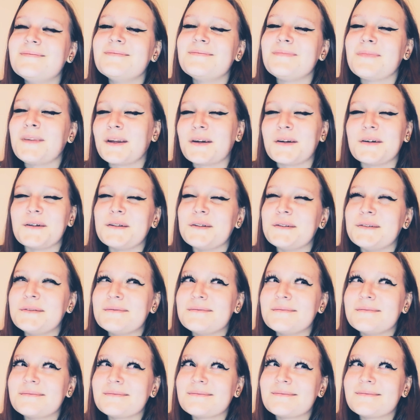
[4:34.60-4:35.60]
No.
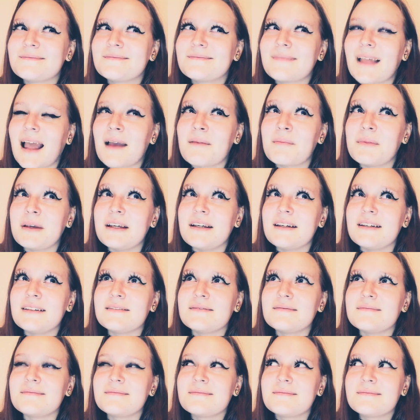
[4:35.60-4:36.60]
I
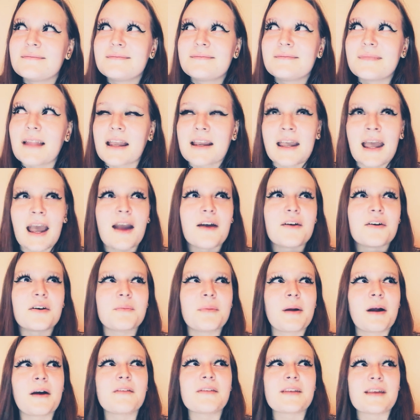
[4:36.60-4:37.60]
mean, I care
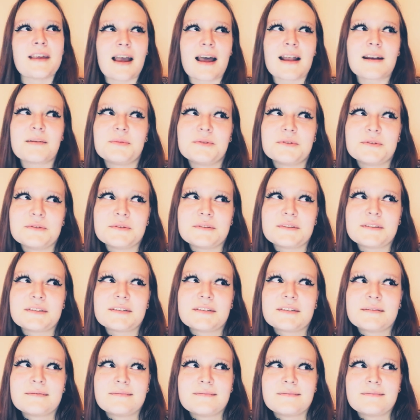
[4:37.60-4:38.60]
about the
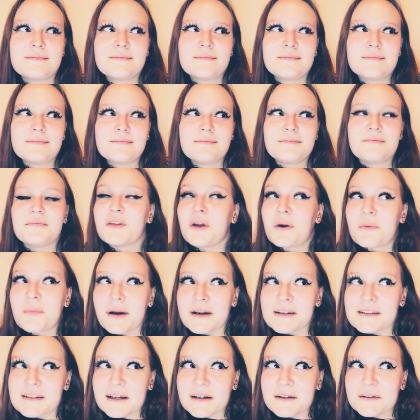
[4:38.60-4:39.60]
animals, not
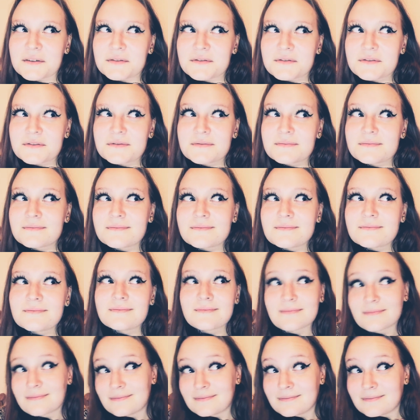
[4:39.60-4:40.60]
myself.
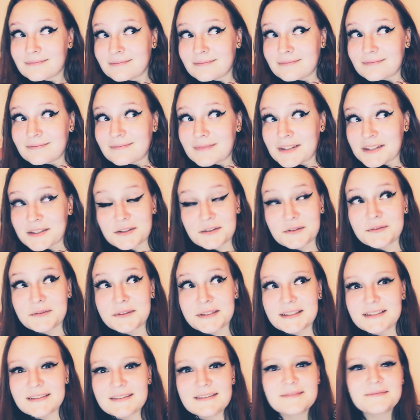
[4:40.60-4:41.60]

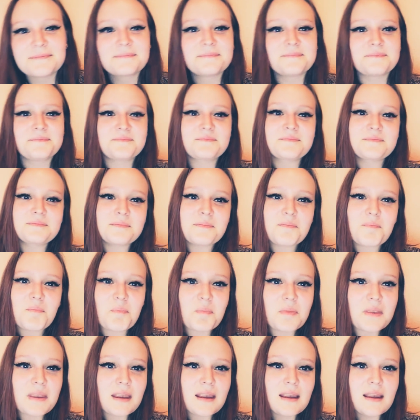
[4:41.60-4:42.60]
Susan.
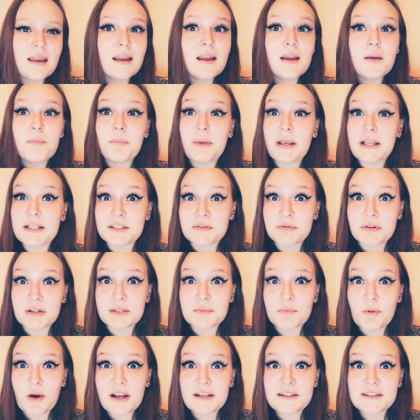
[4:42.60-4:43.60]
Pizza
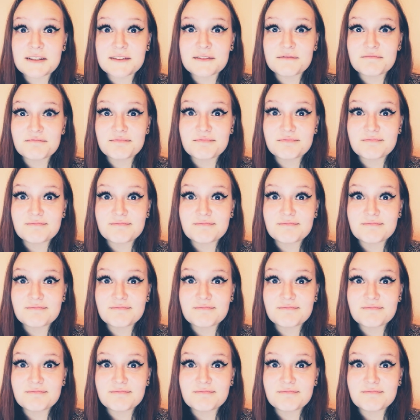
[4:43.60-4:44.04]
Express.